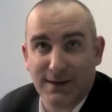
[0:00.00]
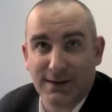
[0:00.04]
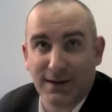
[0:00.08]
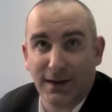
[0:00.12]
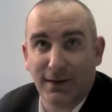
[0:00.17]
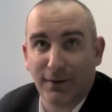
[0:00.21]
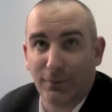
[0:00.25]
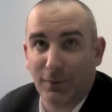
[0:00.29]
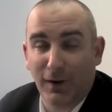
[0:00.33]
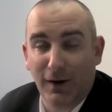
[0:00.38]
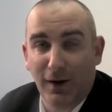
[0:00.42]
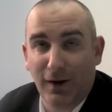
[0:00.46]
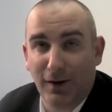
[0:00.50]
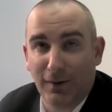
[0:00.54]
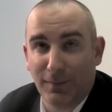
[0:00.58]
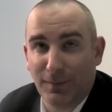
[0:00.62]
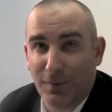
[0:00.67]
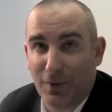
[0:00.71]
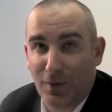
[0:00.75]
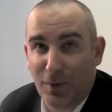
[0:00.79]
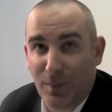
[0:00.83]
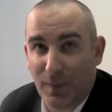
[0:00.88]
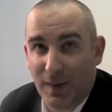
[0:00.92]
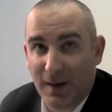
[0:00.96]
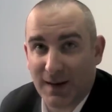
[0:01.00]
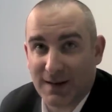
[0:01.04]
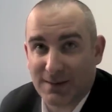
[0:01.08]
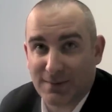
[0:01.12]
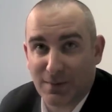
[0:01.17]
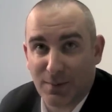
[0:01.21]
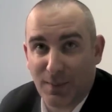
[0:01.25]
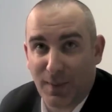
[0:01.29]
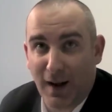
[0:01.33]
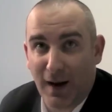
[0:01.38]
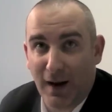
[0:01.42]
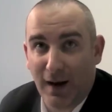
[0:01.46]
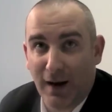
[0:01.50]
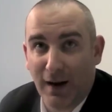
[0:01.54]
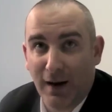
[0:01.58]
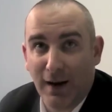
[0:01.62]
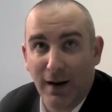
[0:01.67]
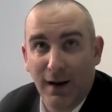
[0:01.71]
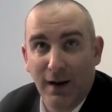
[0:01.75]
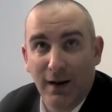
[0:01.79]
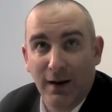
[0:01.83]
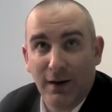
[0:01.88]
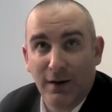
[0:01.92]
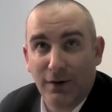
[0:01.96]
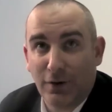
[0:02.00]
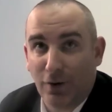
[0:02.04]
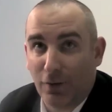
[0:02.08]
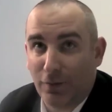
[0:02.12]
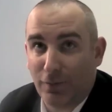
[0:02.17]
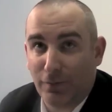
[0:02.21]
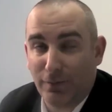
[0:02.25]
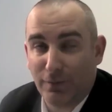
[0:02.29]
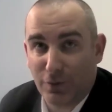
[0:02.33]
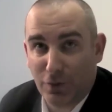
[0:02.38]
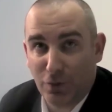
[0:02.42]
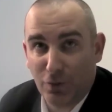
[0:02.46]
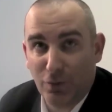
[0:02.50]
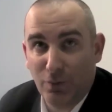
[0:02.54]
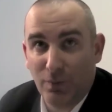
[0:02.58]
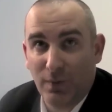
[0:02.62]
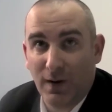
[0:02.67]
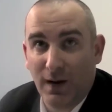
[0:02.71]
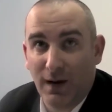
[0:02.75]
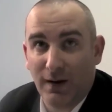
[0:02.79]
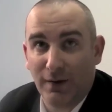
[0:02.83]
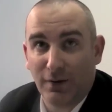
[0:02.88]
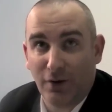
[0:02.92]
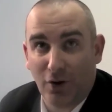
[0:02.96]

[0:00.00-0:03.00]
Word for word: We, we call them the replacement panel. They're doing well,